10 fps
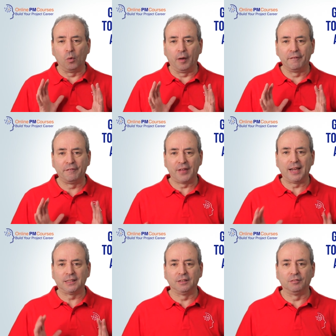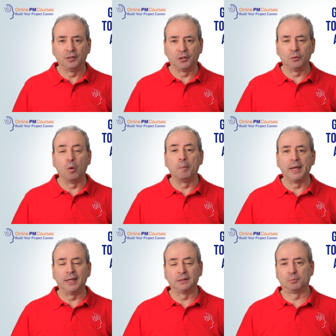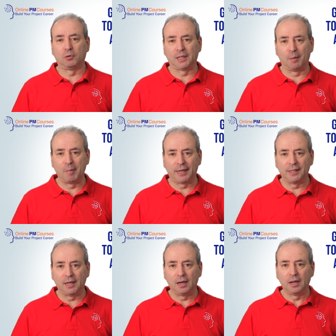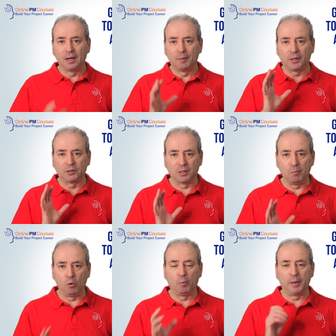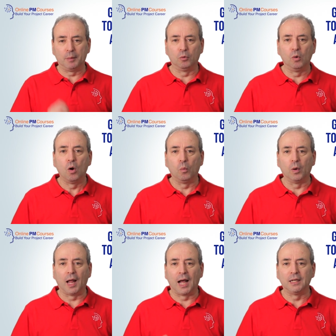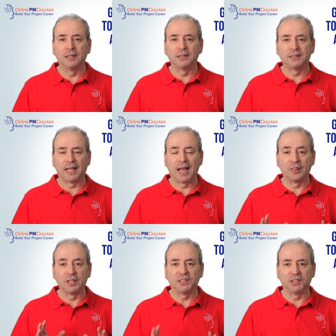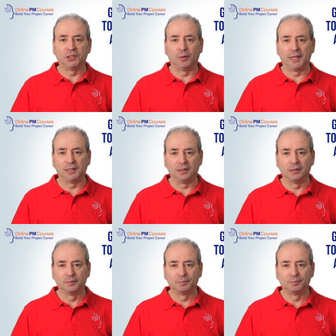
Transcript: more effective you will be as a project manager because the more people will understand the situation.